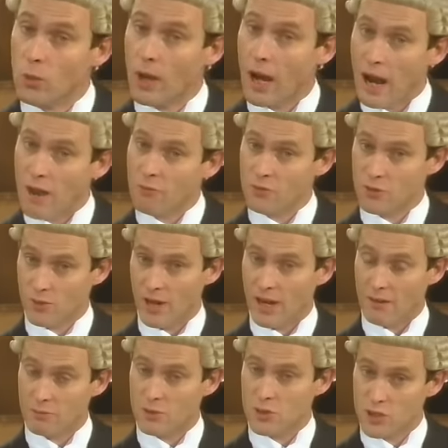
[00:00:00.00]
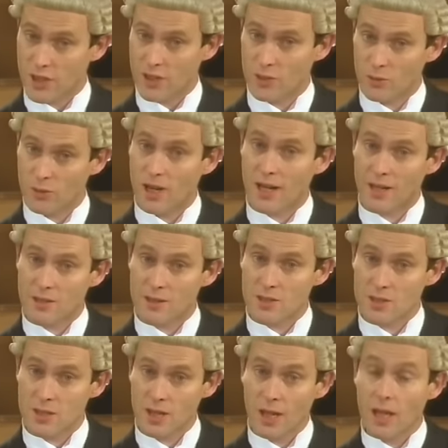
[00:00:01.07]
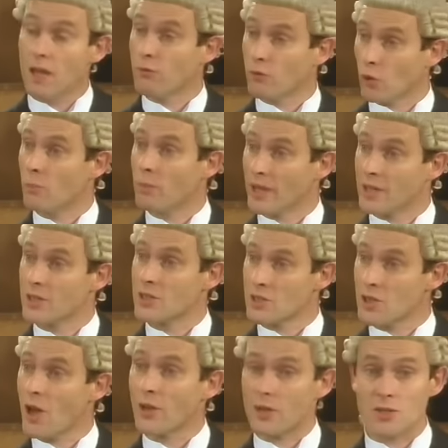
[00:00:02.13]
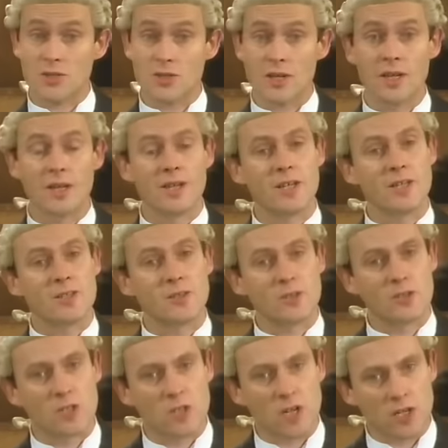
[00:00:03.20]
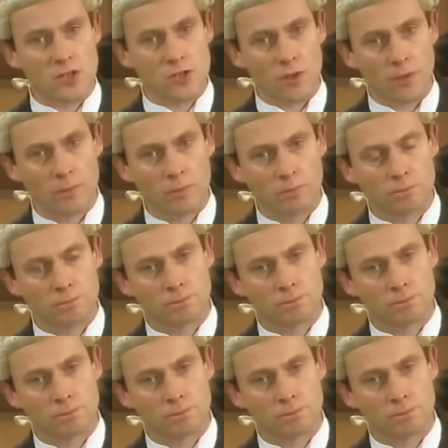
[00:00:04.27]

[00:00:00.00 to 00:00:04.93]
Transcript: You have to have a schedule like this if you're being dishonest, is the suggestion.